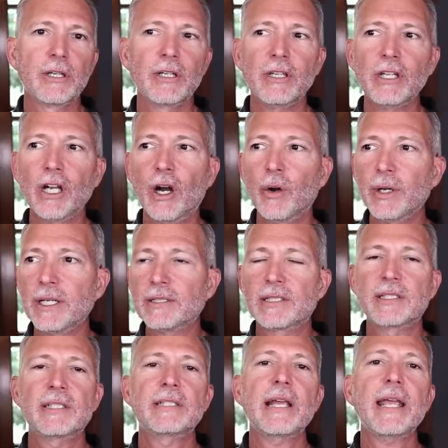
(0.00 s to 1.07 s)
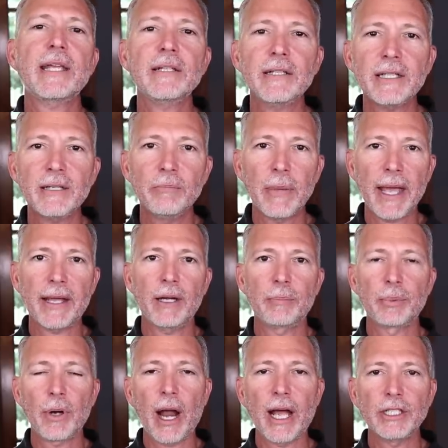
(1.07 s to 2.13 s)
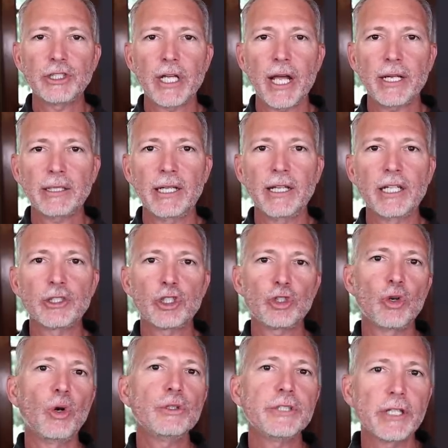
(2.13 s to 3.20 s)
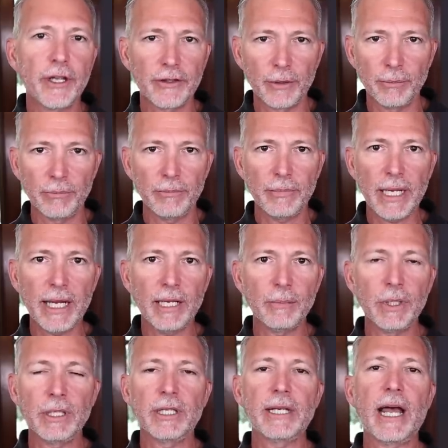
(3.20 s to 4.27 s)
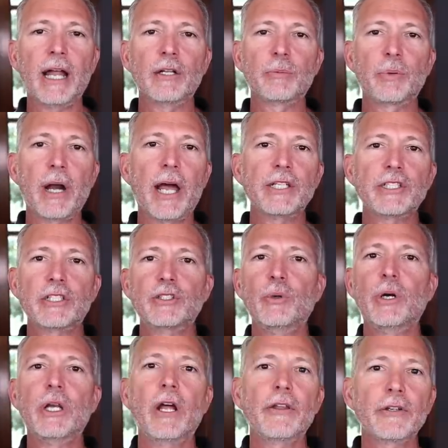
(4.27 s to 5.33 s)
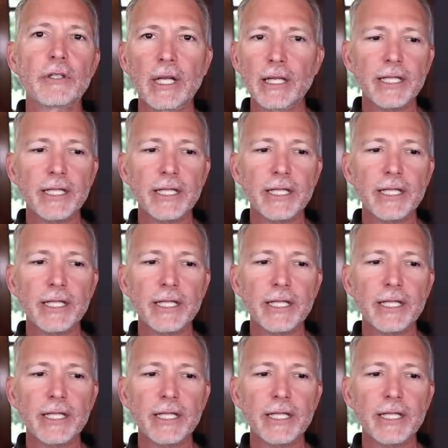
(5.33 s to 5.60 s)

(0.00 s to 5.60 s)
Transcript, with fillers: you know, insanely mega project and then sold another eighty million dollar project to another client?